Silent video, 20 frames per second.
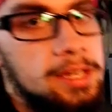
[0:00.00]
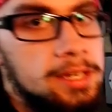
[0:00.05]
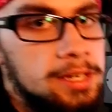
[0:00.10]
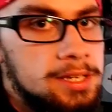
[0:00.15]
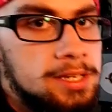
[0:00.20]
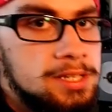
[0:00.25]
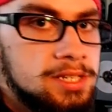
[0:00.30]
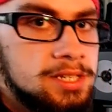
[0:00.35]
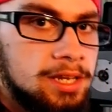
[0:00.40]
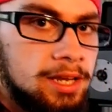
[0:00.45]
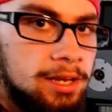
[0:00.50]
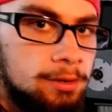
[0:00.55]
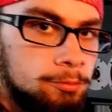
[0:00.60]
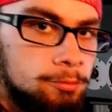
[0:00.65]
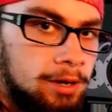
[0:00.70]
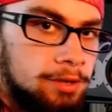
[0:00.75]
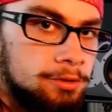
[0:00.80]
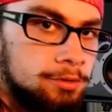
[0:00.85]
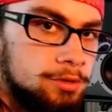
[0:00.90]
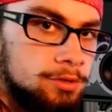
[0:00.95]
it easy, I would
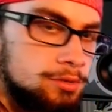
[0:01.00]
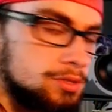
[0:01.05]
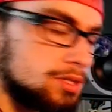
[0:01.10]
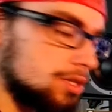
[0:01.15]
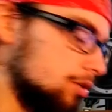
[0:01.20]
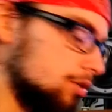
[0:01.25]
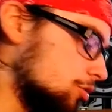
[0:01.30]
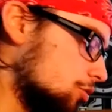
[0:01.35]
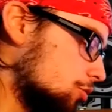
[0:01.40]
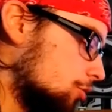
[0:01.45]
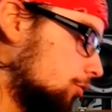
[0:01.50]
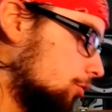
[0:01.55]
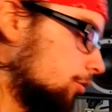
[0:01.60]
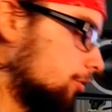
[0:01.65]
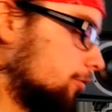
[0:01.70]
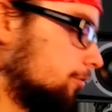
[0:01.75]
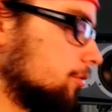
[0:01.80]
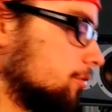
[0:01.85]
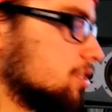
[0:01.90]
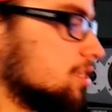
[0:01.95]
rather use a controller
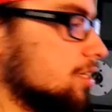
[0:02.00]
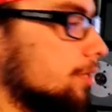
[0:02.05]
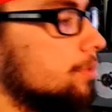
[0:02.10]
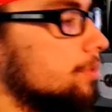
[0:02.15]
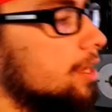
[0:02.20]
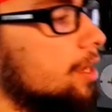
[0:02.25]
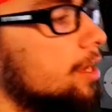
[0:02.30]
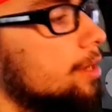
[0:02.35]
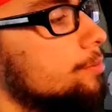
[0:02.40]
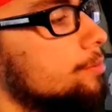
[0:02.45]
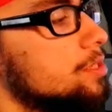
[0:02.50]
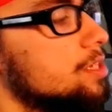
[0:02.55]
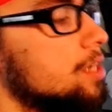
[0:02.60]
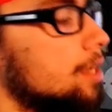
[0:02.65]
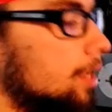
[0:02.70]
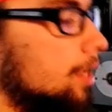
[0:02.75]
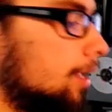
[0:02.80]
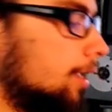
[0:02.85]
for some games.